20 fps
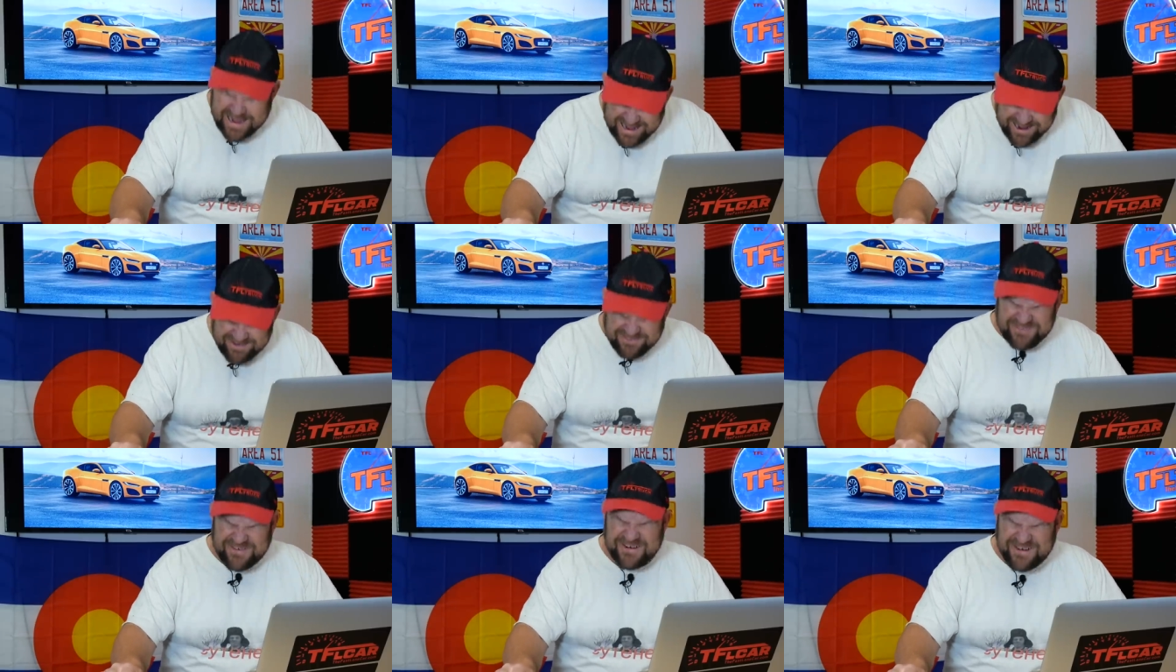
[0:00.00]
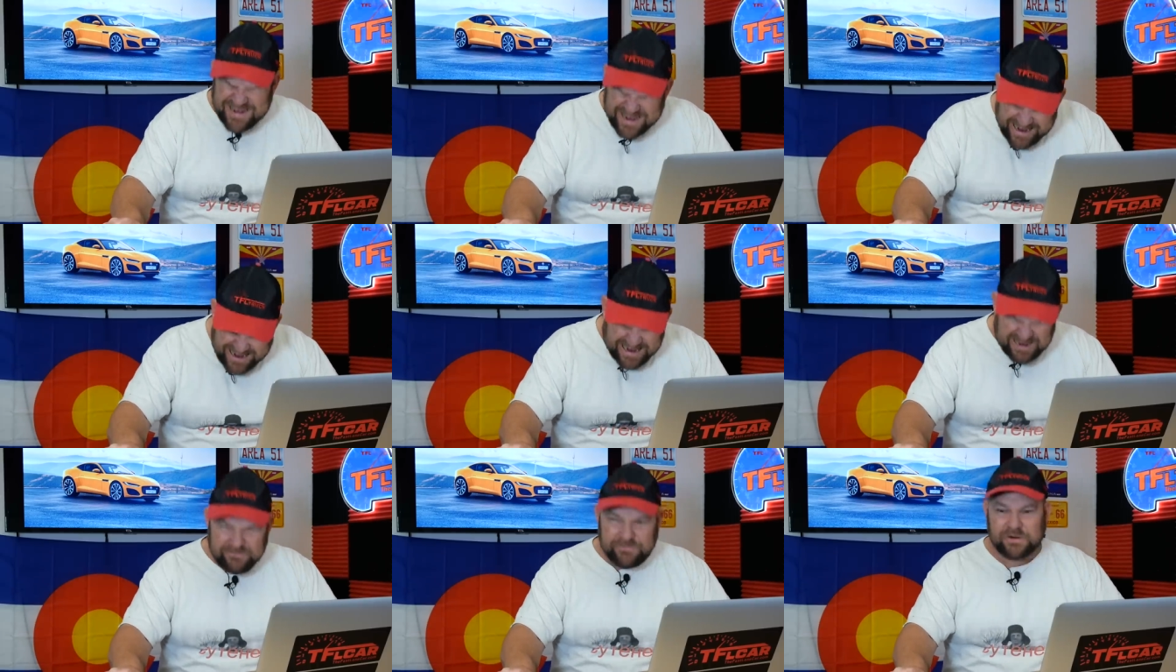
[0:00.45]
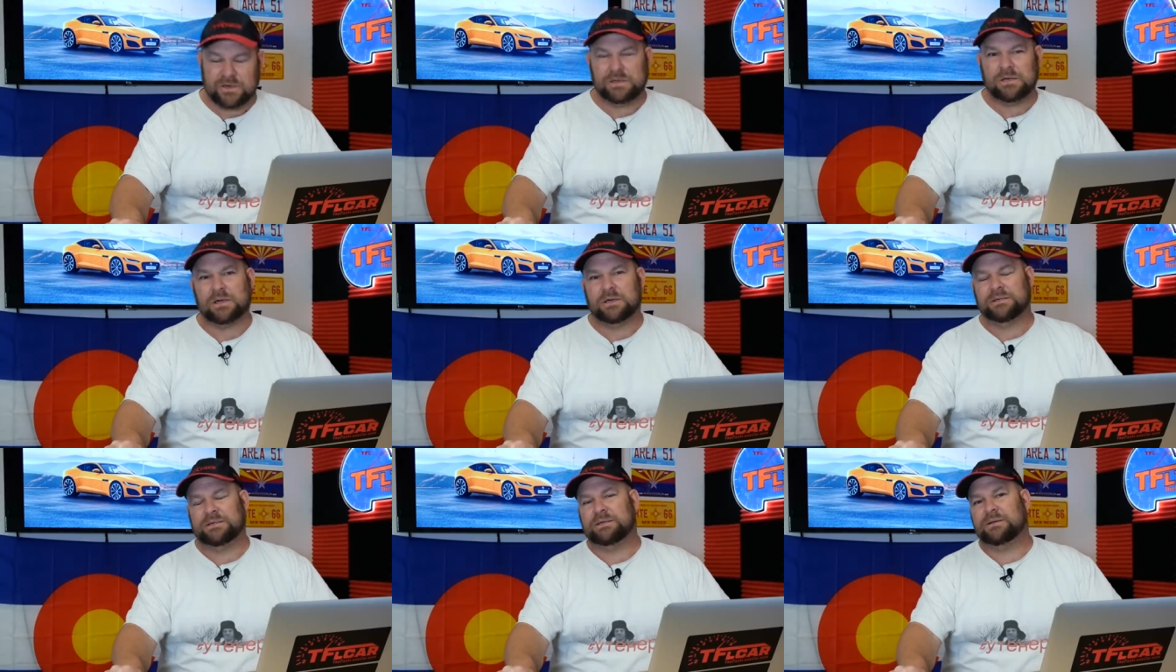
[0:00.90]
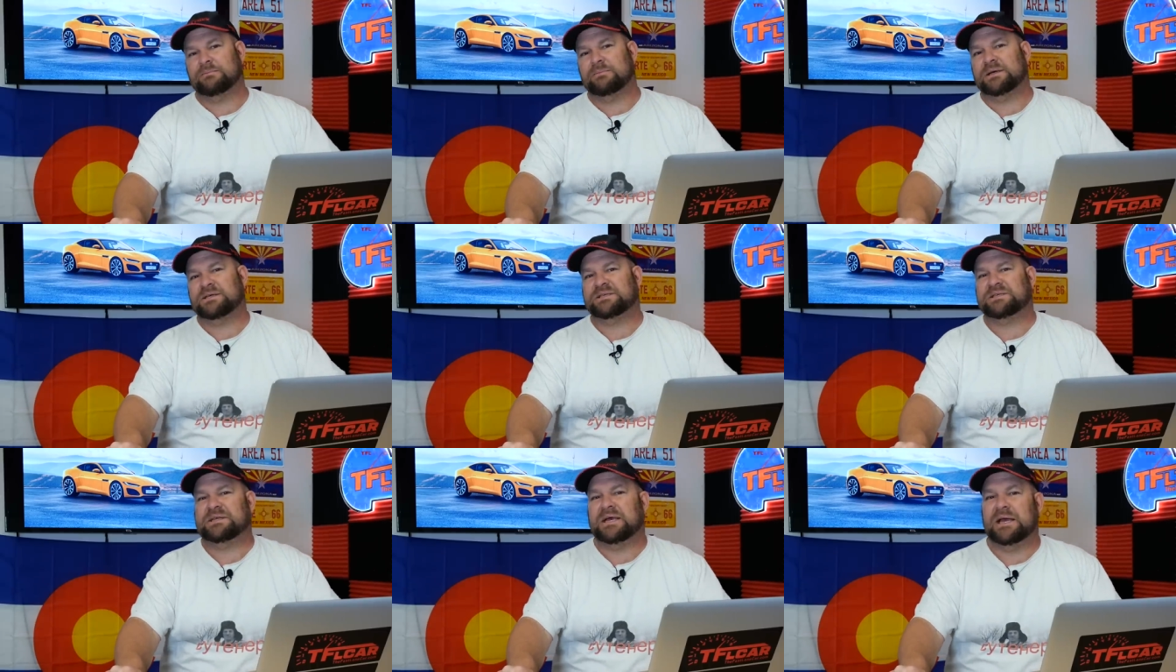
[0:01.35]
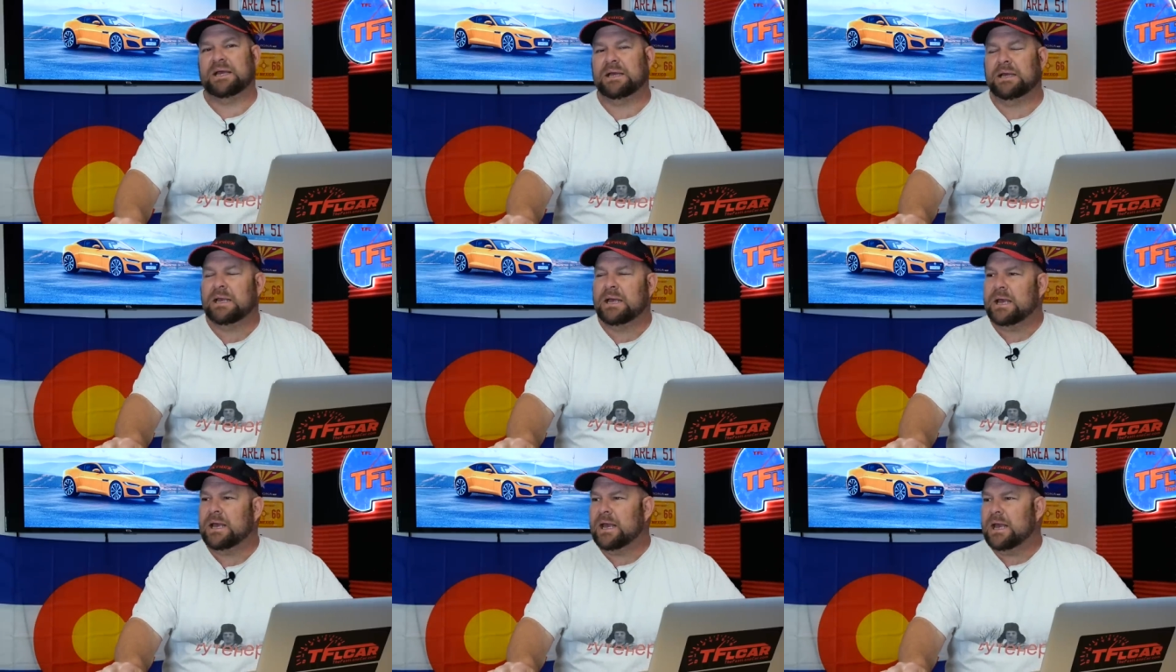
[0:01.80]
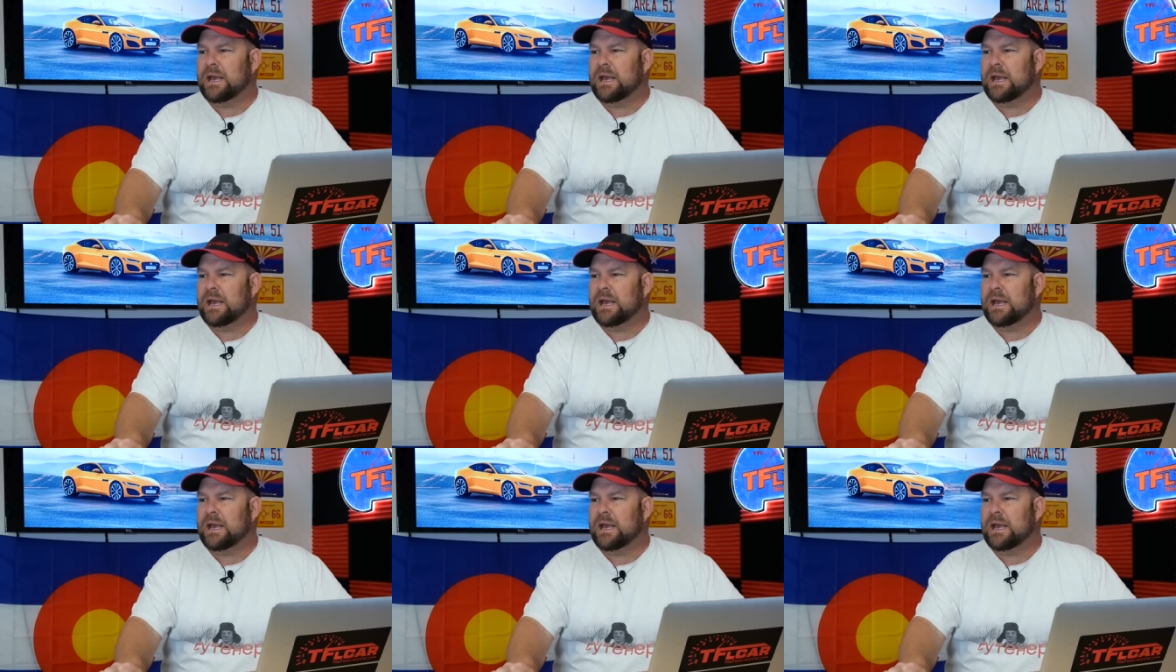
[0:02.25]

ever, ever called it a Mustang.